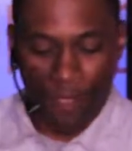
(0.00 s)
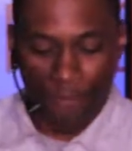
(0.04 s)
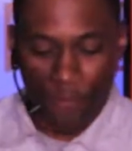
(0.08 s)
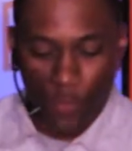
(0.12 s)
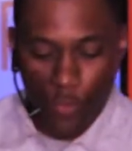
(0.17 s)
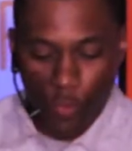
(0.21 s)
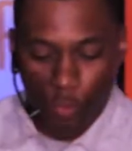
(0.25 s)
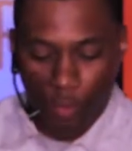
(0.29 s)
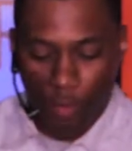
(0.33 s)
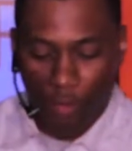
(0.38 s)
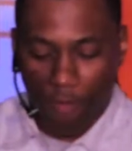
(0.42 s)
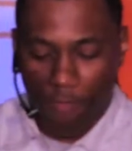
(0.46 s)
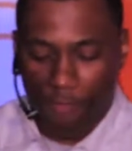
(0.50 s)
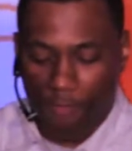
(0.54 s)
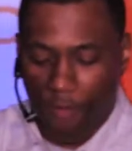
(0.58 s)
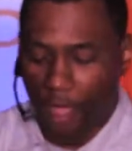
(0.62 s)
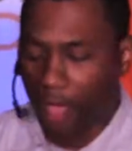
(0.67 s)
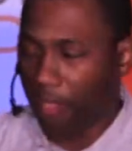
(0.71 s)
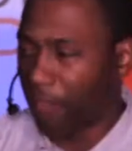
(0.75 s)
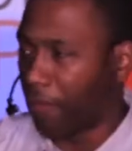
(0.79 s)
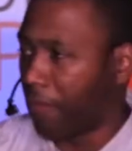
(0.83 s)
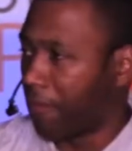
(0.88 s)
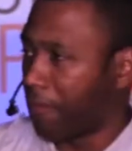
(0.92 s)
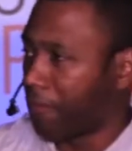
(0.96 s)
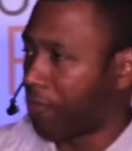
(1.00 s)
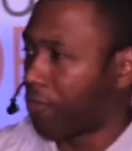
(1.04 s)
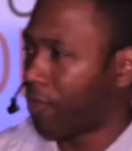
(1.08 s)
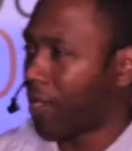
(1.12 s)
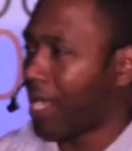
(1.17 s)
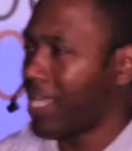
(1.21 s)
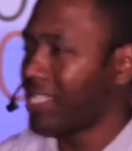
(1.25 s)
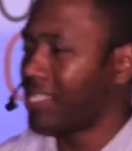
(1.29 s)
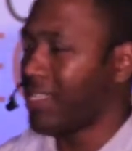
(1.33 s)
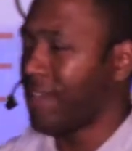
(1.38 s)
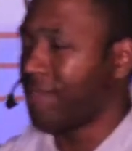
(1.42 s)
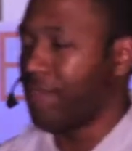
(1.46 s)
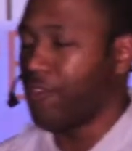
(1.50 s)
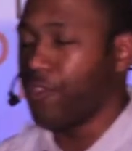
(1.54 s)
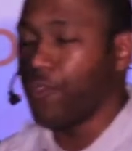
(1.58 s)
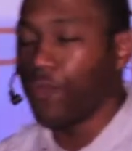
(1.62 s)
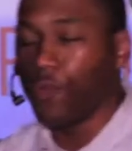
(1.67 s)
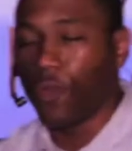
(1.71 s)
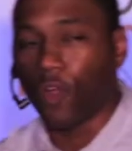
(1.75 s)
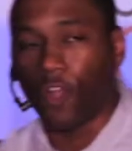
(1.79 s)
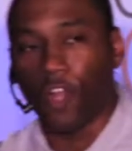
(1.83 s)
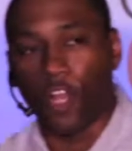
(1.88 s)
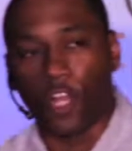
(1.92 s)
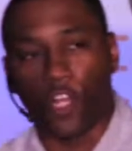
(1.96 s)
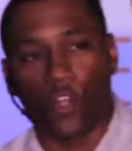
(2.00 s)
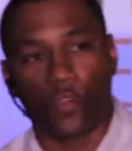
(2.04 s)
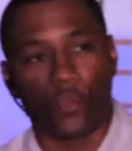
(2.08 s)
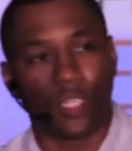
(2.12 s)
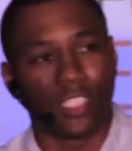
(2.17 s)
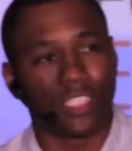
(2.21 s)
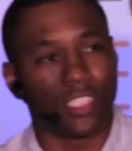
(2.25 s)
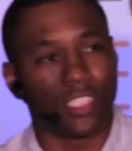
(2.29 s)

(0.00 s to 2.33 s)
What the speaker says: If you are a follower of Christ, if you are a